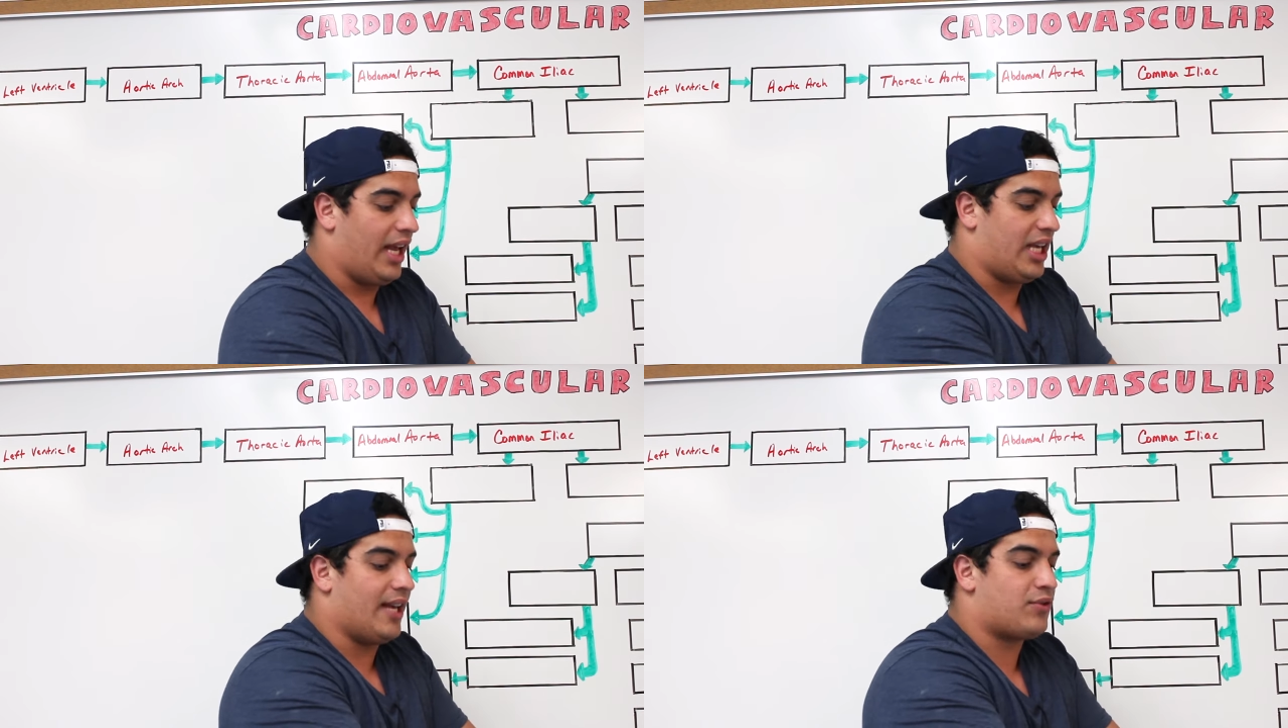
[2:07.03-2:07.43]

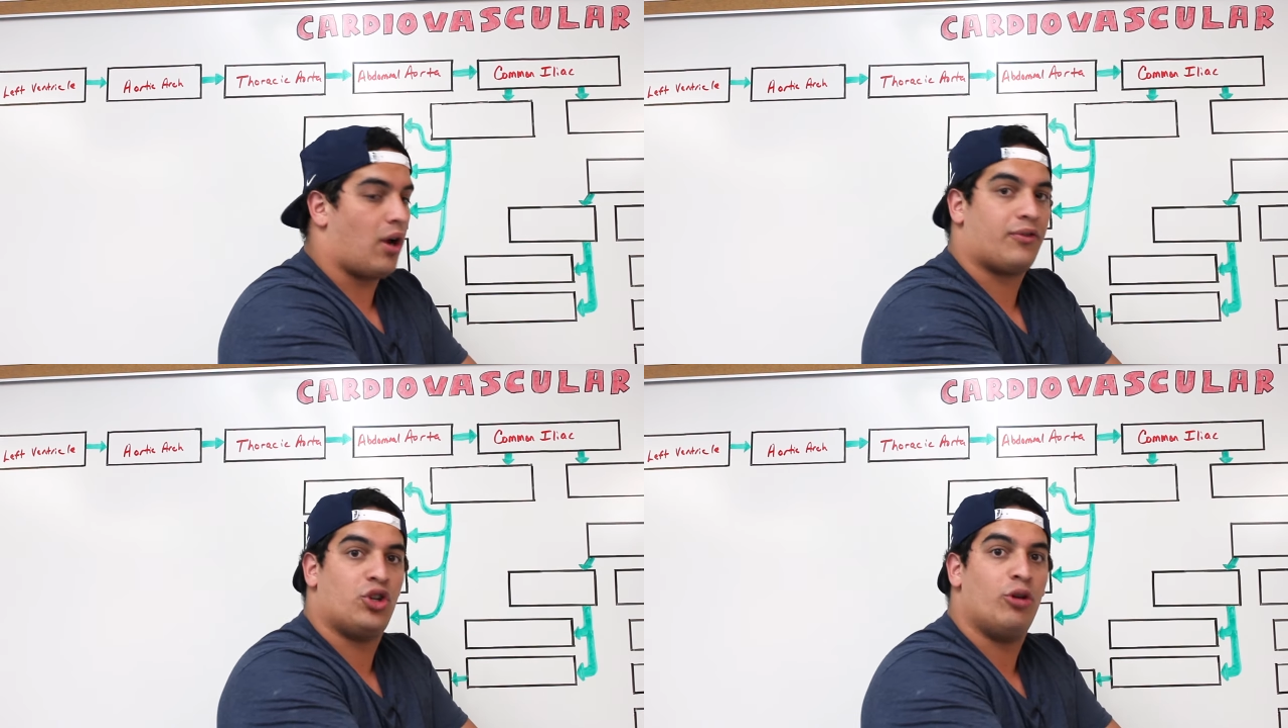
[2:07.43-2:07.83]
It gives
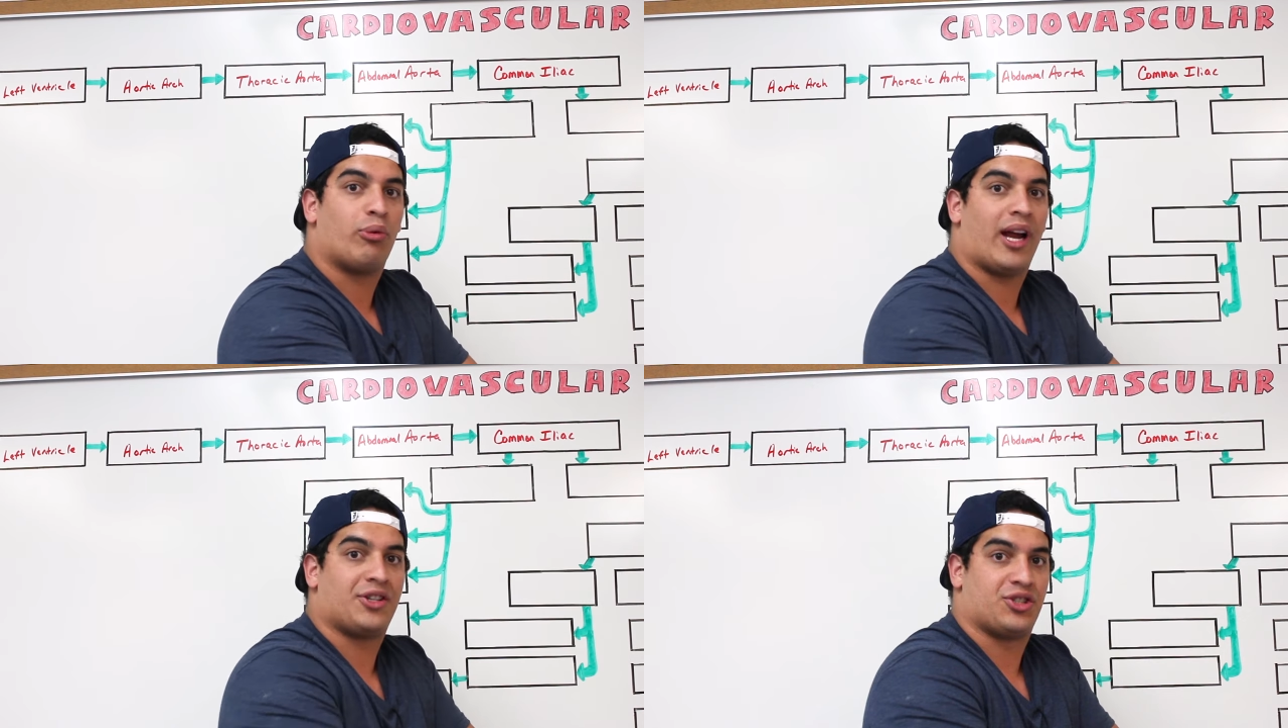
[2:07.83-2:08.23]
off two
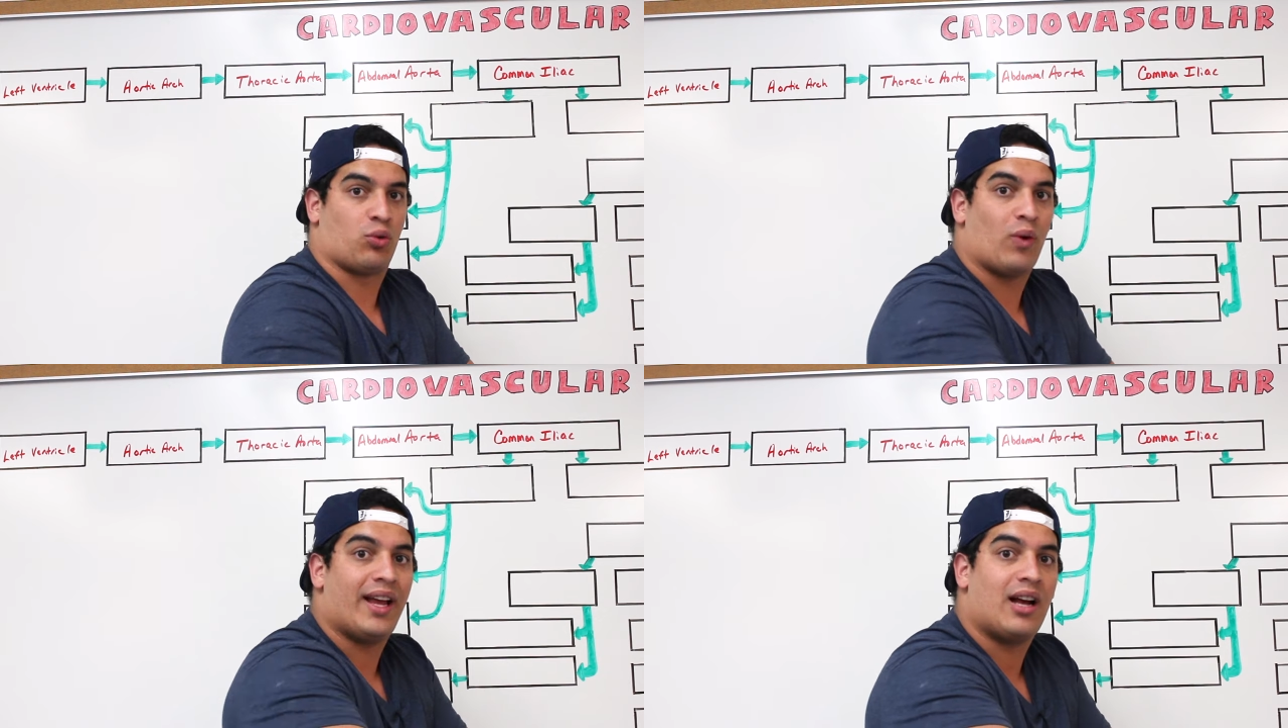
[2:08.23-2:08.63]
branches,
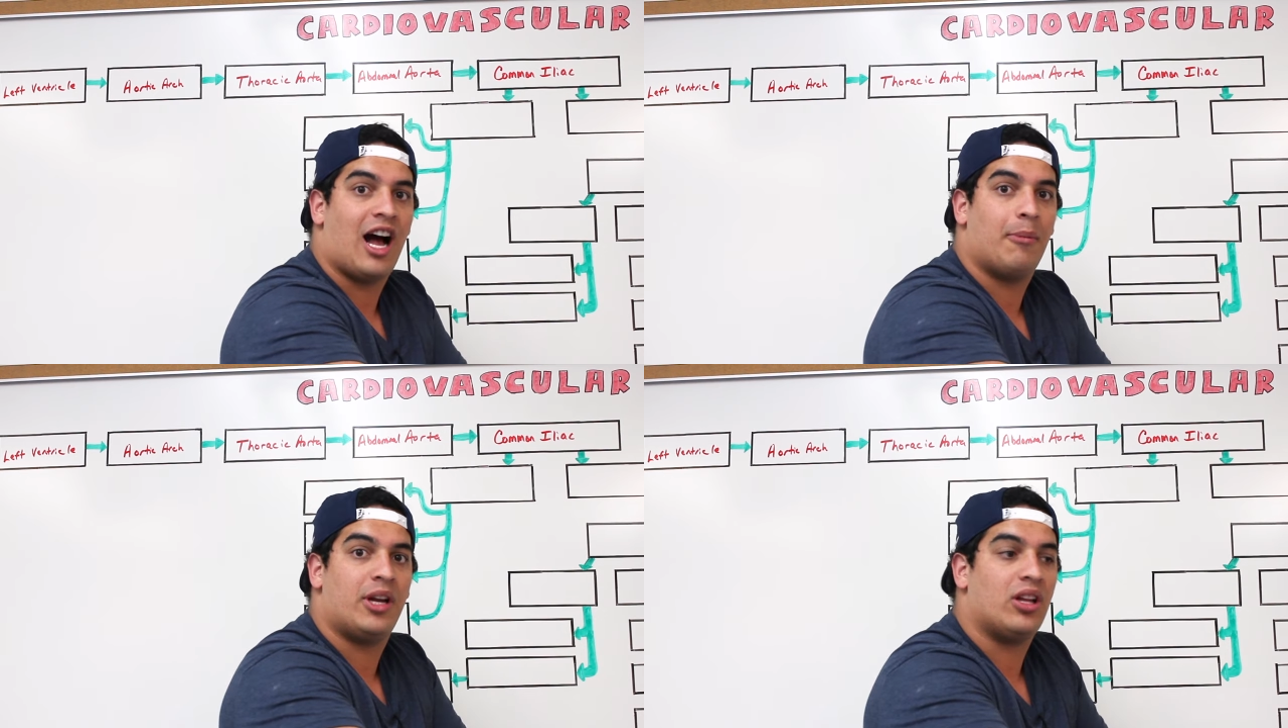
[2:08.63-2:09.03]
a right
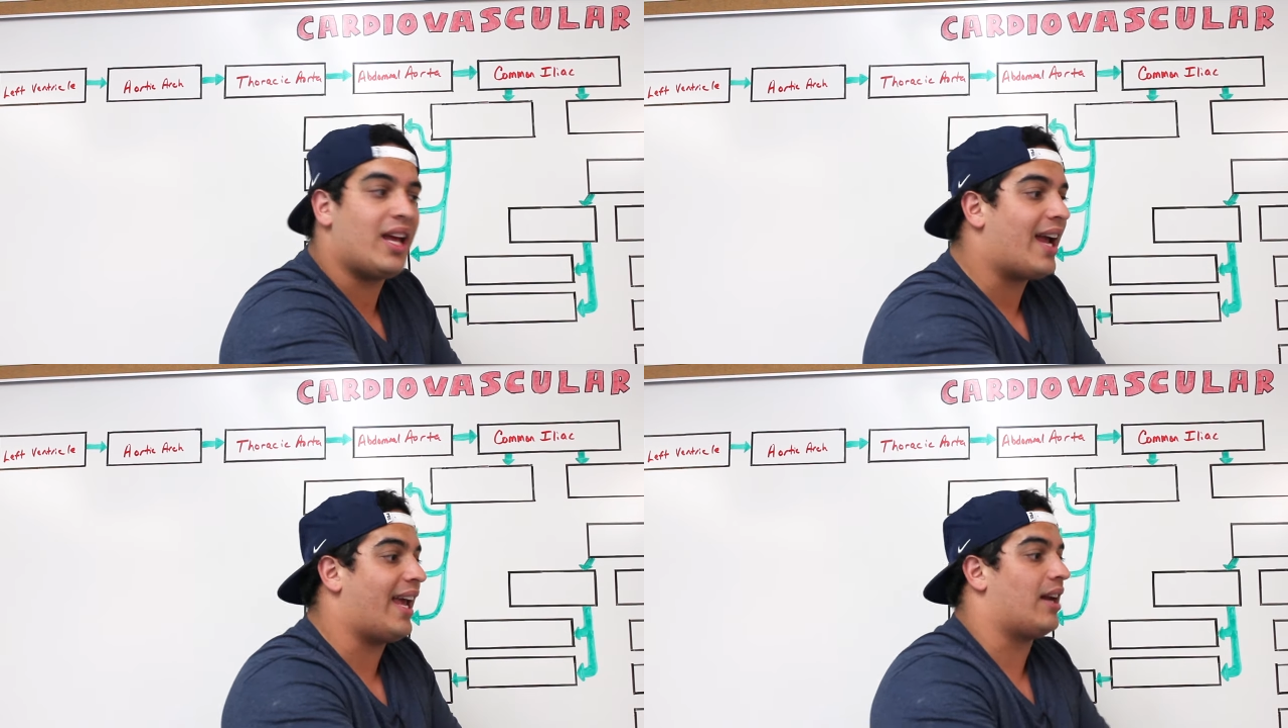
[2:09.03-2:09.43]
common
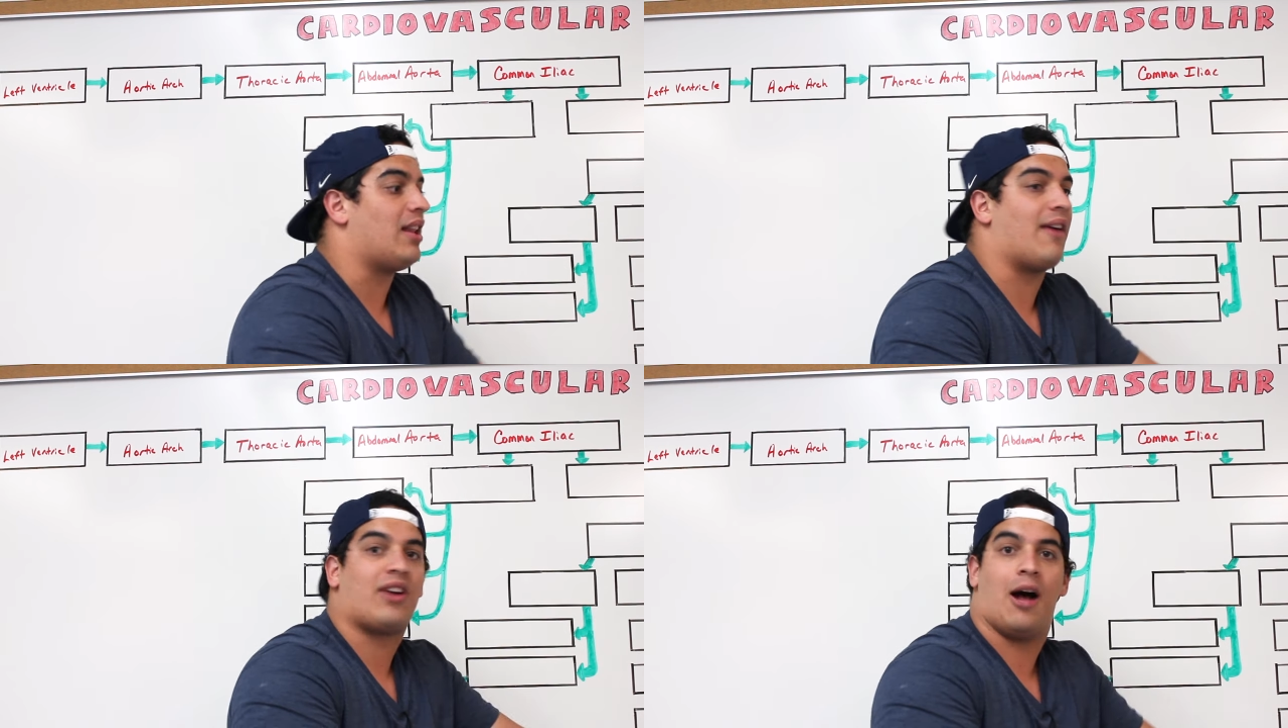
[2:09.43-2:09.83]
iliac and a
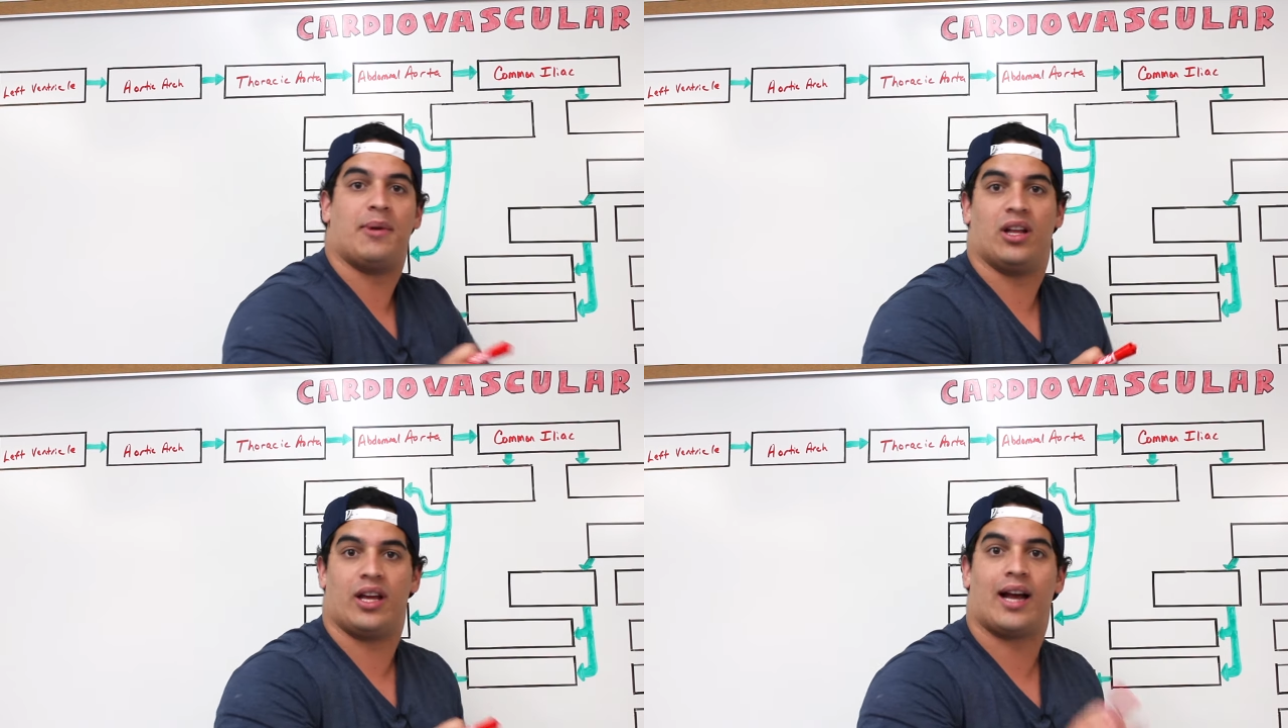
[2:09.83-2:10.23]
left
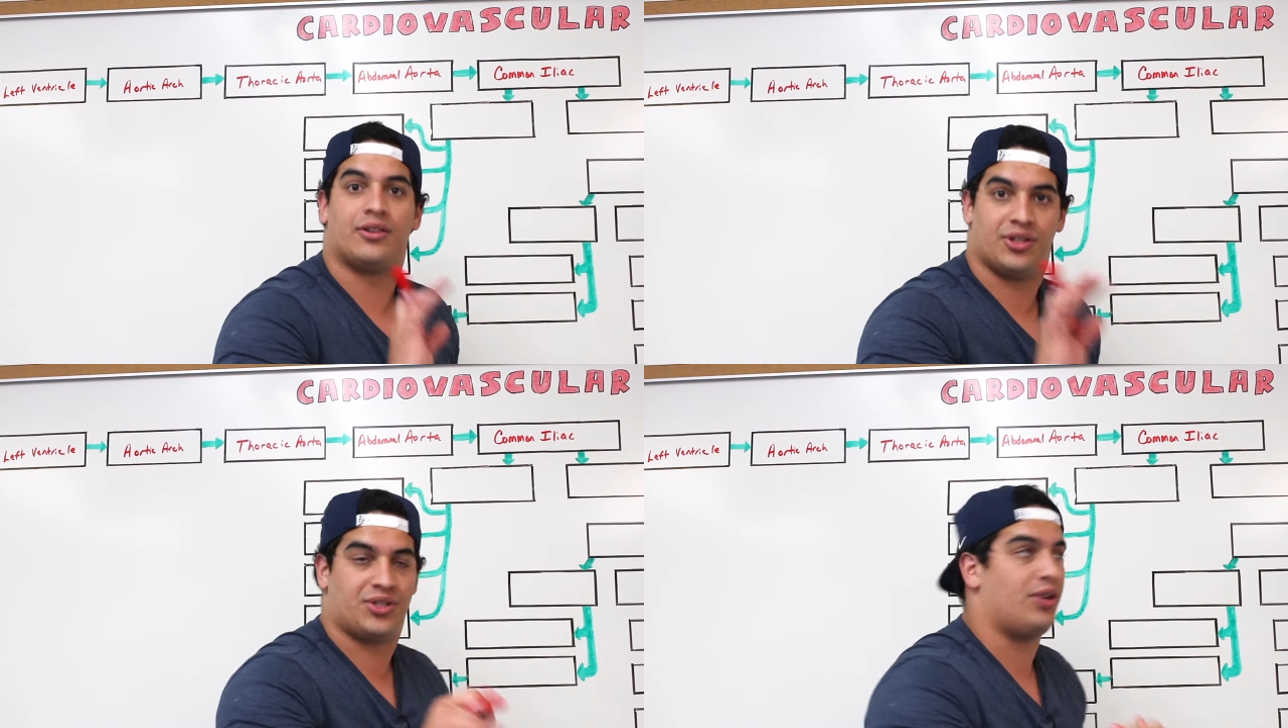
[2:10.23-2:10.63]
common
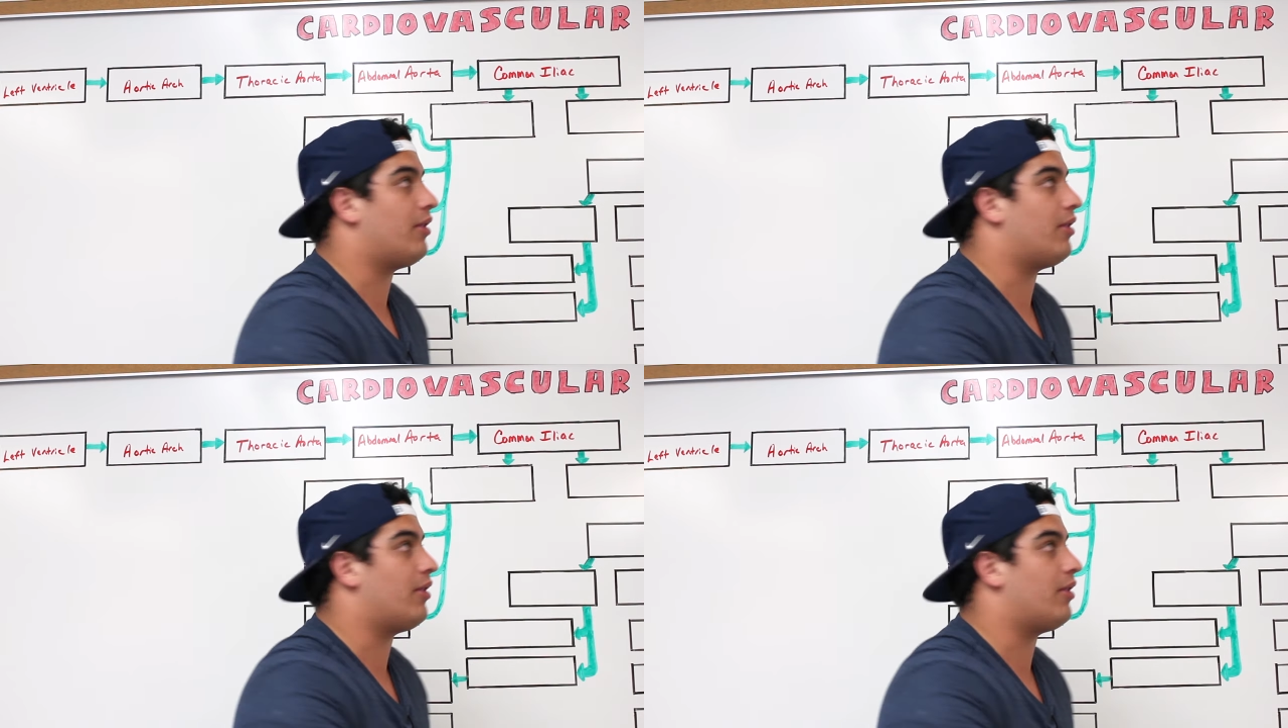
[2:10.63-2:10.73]
iliac, just so